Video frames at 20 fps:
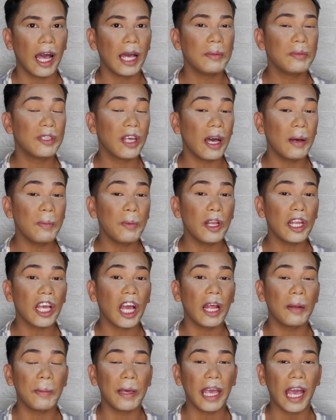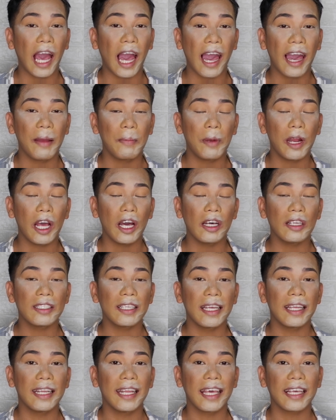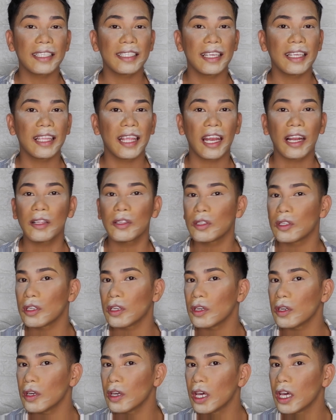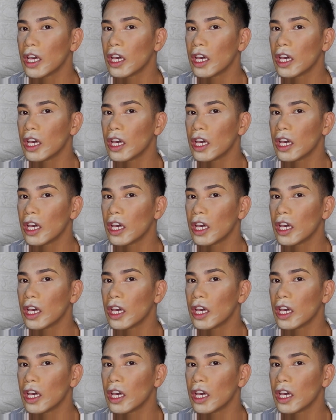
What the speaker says: I'm done putting on my eyebrows, and next thing that I'll do